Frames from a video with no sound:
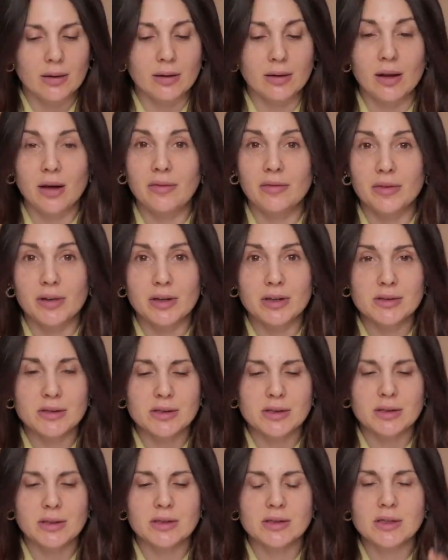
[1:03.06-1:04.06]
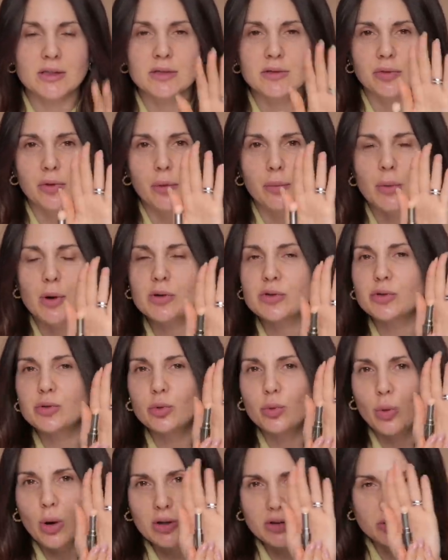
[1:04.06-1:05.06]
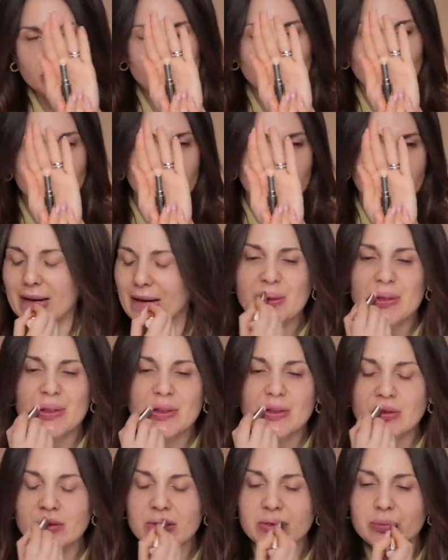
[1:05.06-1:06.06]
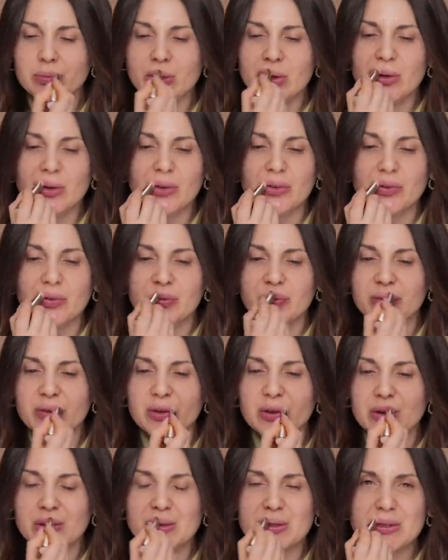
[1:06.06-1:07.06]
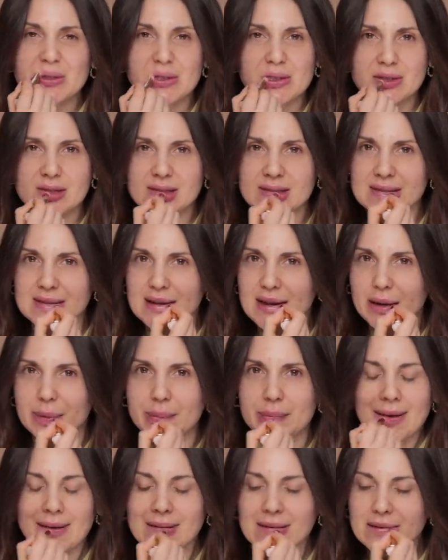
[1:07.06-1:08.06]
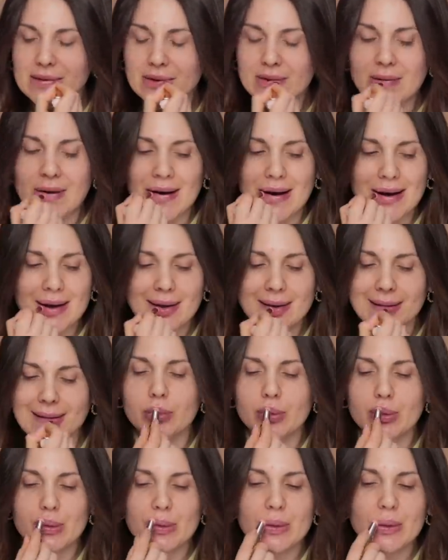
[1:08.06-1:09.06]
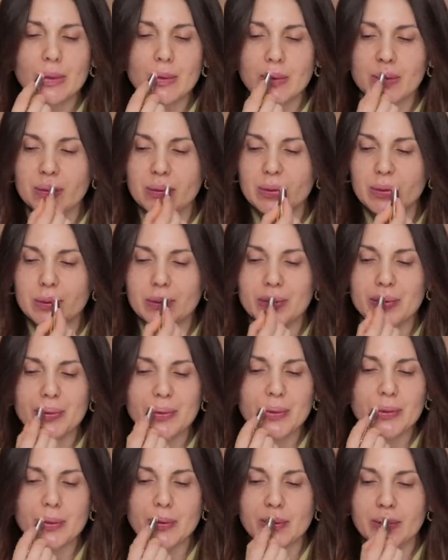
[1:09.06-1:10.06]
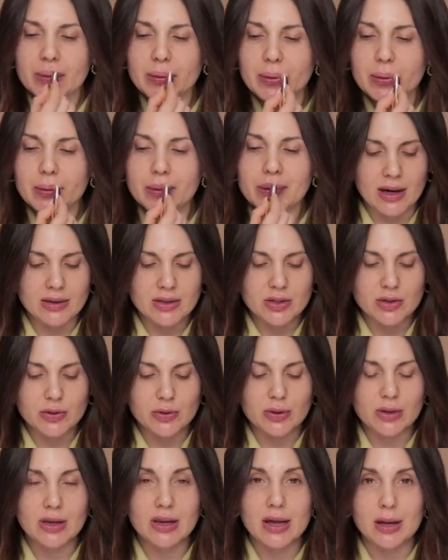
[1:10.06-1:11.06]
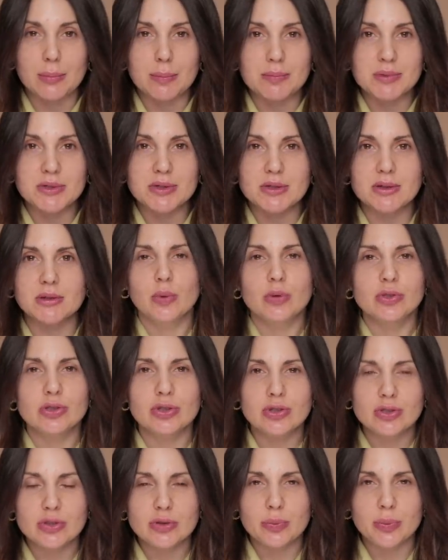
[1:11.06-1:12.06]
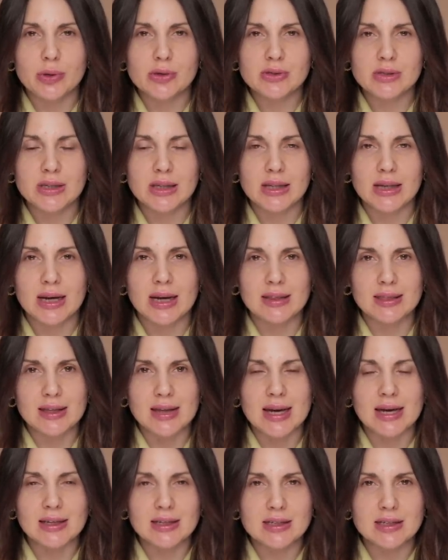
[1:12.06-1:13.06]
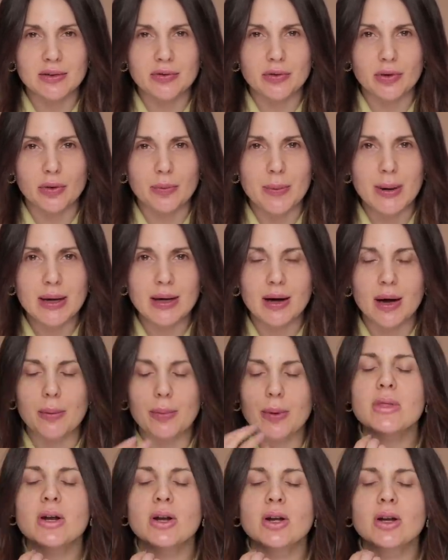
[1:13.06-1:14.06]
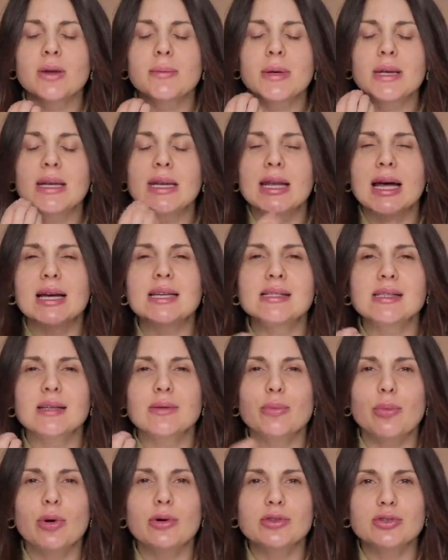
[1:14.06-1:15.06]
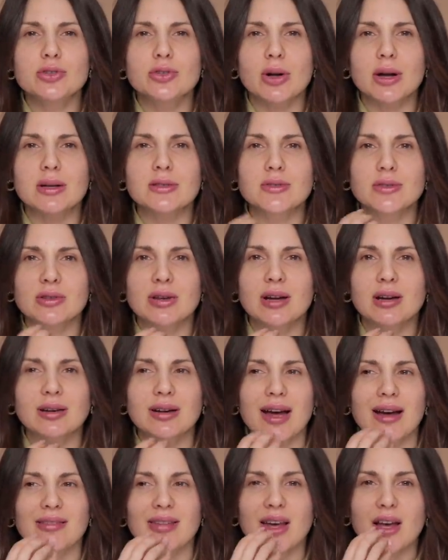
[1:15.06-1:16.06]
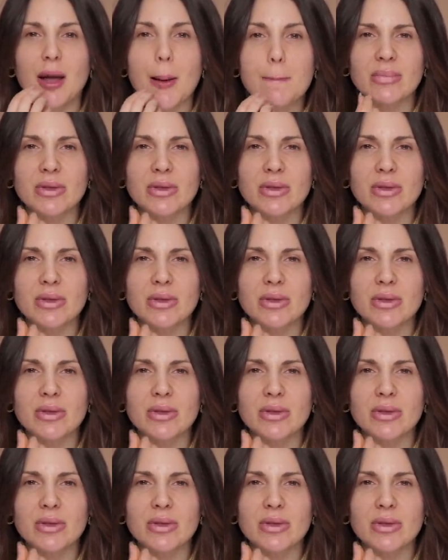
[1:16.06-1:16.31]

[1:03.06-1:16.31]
love this. This is from Sulwaso. This should be your first step. And you know why? By the time you get to the lips, which is supposedly at the end of your makeup, they're gonna be nice and moisturized. You're not gonna have like,